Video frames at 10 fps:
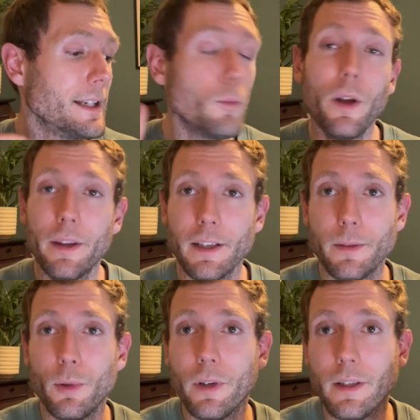one thing that's
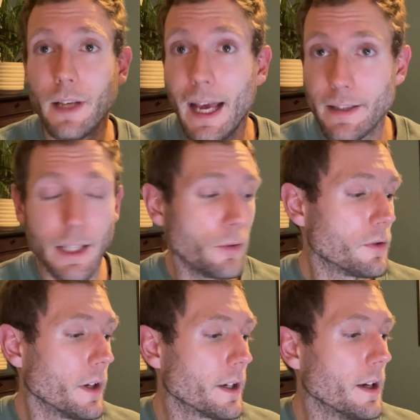important is, as a heel
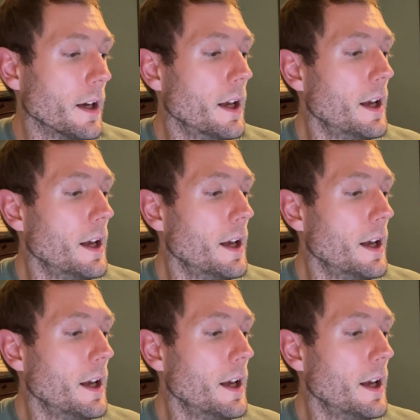striker,